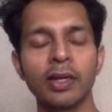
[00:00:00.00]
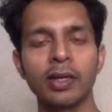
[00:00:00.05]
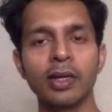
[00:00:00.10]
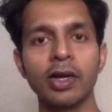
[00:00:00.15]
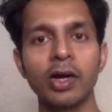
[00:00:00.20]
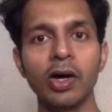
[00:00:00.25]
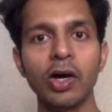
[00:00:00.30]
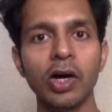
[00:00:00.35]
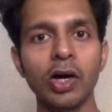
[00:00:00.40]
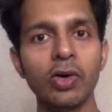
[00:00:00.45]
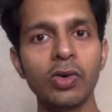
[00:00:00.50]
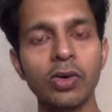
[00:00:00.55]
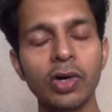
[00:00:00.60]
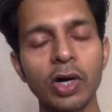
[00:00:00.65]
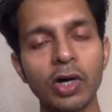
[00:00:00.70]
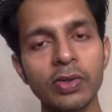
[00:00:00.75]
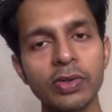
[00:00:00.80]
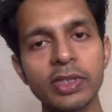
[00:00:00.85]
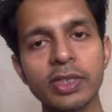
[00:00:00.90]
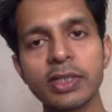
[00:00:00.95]
Now,
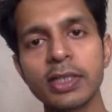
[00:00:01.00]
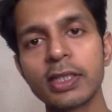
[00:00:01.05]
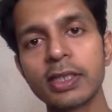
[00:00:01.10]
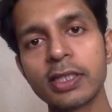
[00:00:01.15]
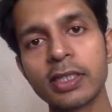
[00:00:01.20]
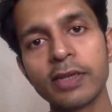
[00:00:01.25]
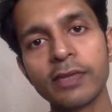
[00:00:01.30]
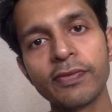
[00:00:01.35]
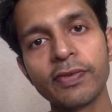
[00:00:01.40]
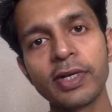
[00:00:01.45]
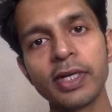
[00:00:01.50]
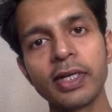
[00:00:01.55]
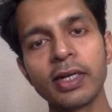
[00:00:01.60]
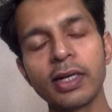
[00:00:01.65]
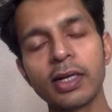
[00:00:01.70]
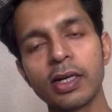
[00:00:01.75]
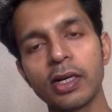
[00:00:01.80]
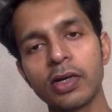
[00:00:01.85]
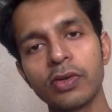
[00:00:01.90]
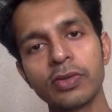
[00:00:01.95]
how is this different
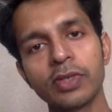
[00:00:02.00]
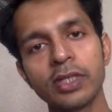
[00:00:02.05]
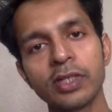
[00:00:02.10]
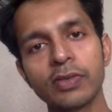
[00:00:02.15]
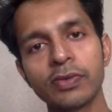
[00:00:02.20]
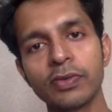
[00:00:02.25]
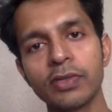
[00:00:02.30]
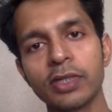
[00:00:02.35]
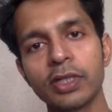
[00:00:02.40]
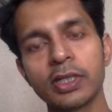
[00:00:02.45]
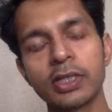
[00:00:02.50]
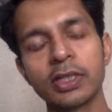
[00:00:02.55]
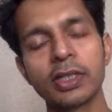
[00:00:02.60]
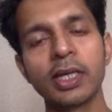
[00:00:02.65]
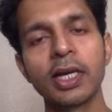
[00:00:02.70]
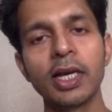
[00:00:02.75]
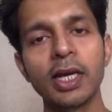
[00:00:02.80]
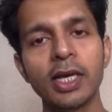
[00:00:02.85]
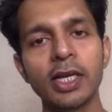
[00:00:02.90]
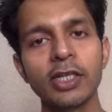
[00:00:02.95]
and how this works?
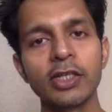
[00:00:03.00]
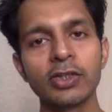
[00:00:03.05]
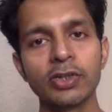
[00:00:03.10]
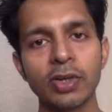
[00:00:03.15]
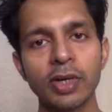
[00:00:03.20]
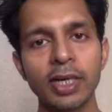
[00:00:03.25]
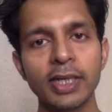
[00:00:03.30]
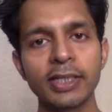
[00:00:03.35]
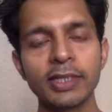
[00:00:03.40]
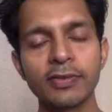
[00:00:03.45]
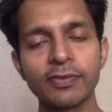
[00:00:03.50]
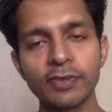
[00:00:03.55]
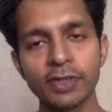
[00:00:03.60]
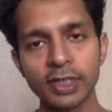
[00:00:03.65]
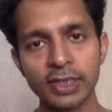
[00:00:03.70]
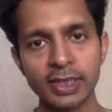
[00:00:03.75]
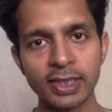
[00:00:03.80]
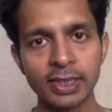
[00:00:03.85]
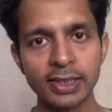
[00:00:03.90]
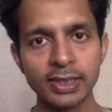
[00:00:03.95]
So let's
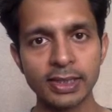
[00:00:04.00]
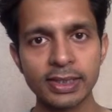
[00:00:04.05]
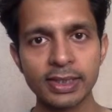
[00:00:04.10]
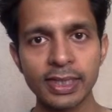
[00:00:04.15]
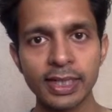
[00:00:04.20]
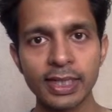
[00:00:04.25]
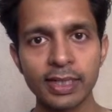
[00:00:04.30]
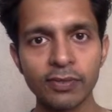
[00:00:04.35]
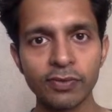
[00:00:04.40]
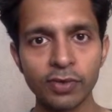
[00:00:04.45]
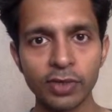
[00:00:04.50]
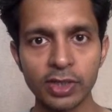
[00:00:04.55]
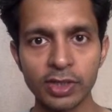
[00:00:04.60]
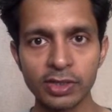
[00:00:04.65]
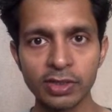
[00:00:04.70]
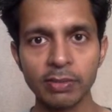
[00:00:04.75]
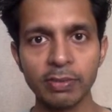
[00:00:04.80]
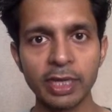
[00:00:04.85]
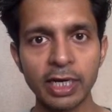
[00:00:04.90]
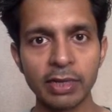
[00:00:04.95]
first understand what is
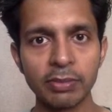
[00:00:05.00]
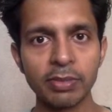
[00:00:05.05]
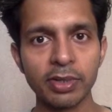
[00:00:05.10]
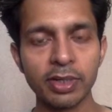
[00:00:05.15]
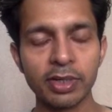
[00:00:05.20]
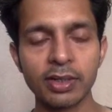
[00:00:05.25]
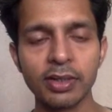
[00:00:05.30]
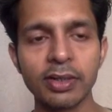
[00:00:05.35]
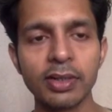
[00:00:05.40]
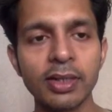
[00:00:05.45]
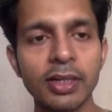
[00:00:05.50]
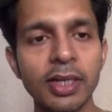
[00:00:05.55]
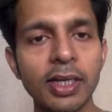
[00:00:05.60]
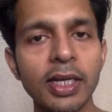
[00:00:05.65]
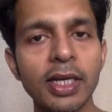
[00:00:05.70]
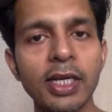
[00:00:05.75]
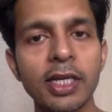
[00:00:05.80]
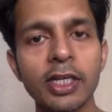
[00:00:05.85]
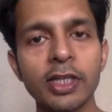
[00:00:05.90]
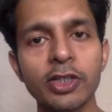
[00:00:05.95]
a back button.
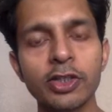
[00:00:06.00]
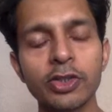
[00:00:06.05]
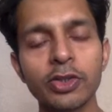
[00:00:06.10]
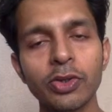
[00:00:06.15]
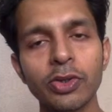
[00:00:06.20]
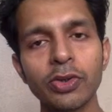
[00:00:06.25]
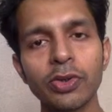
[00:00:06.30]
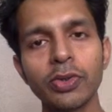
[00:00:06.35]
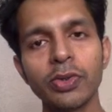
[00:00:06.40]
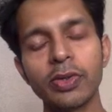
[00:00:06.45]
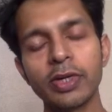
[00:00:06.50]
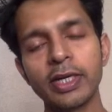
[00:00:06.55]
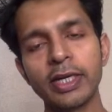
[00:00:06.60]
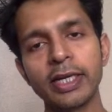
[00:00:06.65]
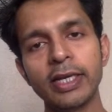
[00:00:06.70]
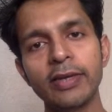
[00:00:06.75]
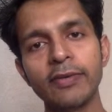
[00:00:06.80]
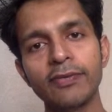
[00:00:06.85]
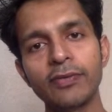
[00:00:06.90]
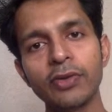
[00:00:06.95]
So
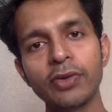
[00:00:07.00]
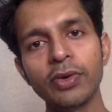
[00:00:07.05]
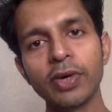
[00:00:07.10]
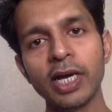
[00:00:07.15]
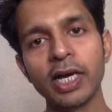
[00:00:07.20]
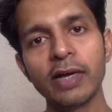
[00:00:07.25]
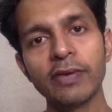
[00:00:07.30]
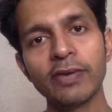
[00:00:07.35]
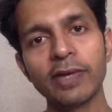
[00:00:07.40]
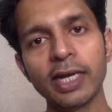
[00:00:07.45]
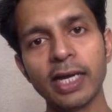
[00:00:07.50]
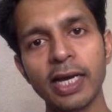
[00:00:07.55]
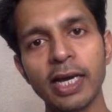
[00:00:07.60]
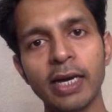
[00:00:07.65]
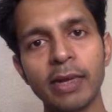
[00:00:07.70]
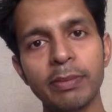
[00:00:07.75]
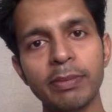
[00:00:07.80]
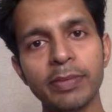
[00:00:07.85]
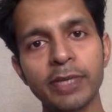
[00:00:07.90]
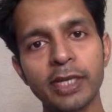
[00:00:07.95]
if you have an
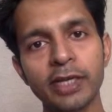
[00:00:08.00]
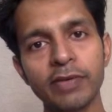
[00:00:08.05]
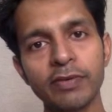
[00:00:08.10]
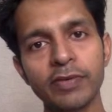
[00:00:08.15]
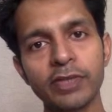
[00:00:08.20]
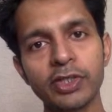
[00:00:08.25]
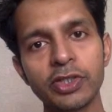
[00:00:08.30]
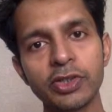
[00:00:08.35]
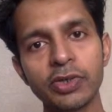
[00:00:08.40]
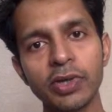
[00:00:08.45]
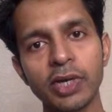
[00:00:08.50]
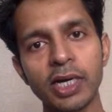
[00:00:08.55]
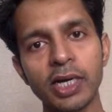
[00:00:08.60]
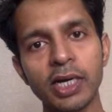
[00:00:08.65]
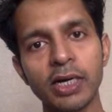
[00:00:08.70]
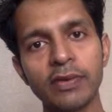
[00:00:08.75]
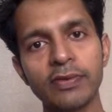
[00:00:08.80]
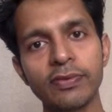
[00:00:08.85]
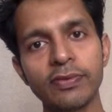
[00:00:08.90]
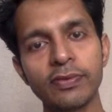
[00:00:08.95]
app in which you
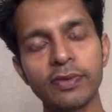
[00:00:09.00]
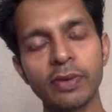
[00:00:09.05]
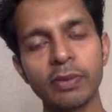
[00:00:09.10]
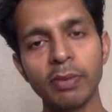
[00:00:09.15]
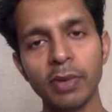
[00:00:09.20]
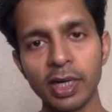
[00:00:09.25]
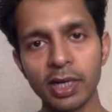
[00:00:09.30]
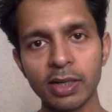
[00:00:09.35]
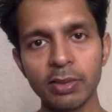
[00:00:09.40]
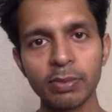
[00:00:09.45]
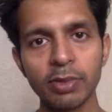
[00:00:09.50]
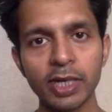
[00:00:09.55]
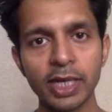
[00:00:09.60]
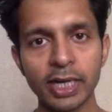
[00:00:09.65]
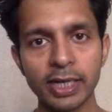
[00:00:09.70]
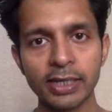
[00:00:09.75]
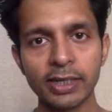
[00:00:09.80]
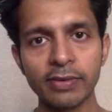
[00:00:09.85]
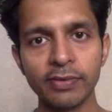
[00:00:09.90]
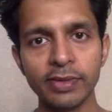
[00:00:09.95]
have multiple
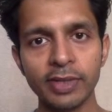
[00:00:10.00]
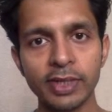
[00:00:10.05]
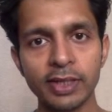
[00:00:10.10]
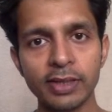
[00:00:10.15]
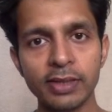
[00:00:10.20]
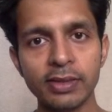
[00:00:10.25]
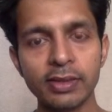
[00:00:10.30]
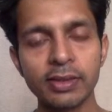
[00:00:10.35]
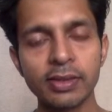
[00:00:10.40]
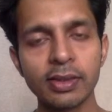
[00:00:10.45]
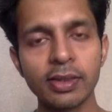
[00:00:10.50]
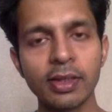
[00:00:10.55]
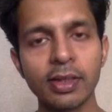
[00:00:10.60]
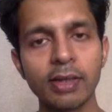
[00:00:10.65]
activities,